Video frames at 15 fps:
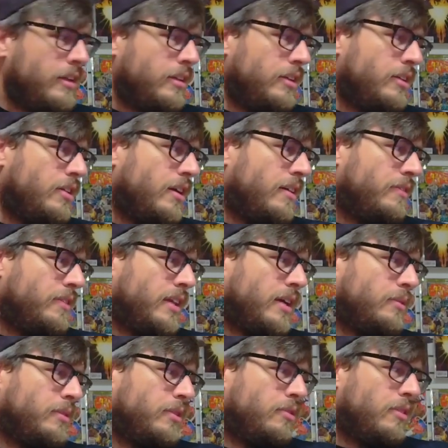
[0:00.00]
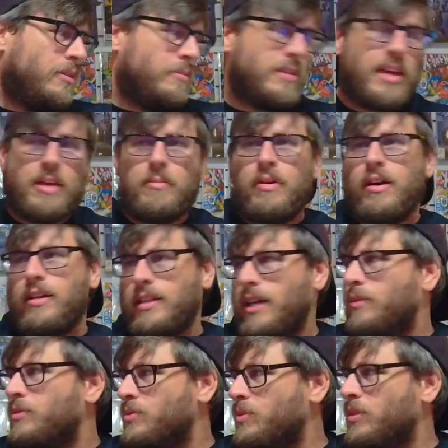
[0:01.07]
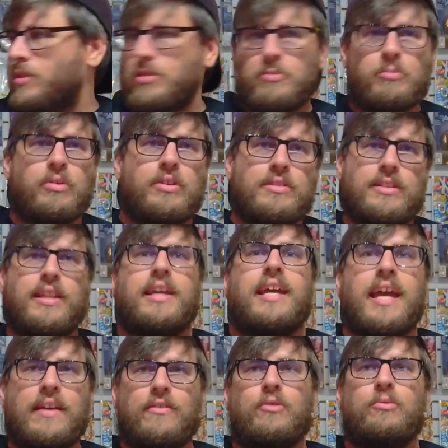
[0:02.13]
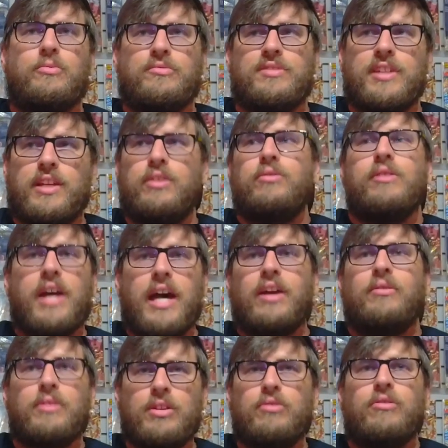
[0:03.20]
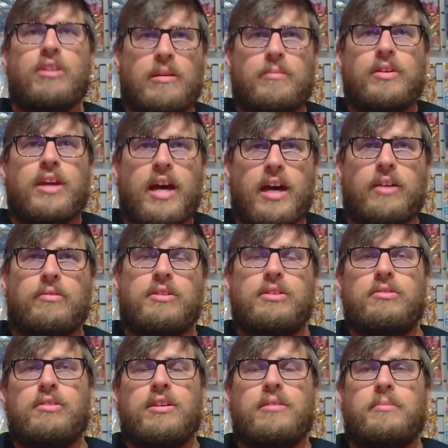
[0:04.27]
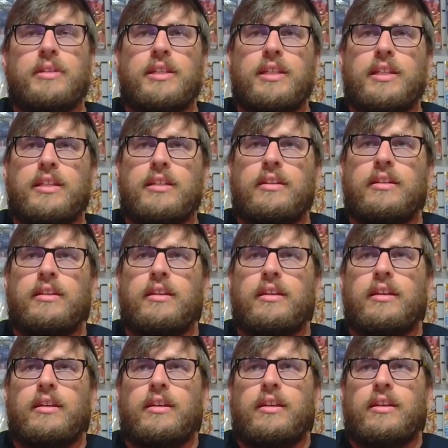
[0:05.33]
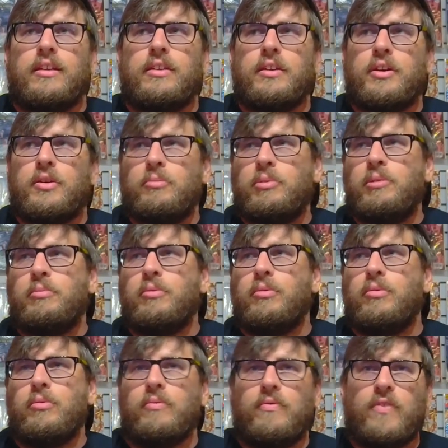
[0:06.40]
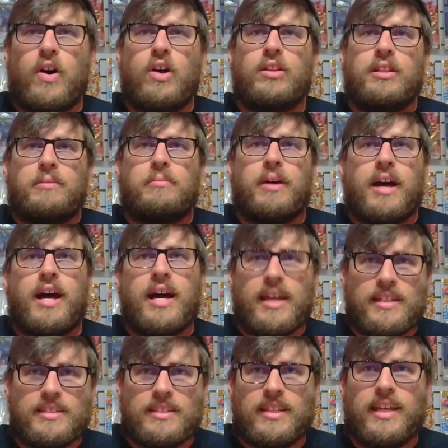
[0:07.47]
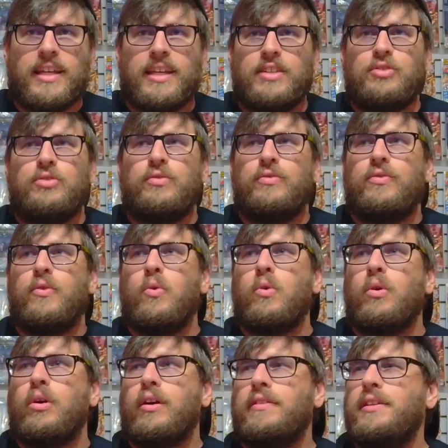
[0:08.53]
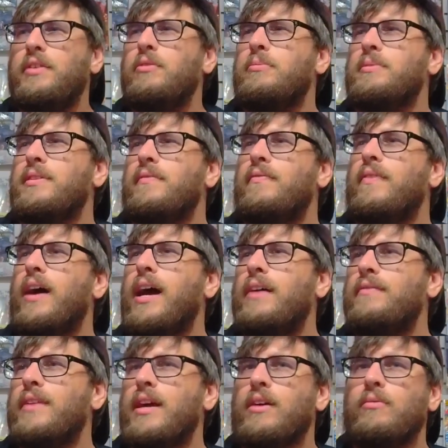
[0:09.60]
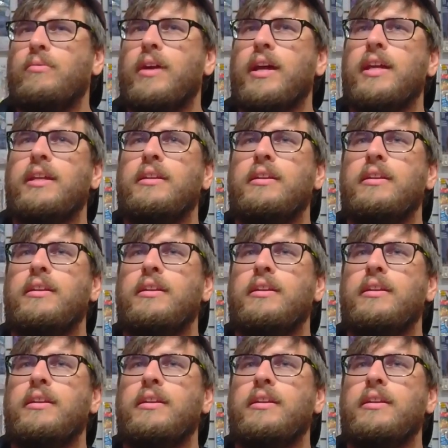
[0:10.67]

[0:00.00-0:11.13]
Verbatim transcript: You know, I feel like when Grimm came on, that was one of those books, like, everyone was like, you got to read Grimm. And then, you know, people falling behind to, like, issue 4. I think Grimm's at 5 now, right?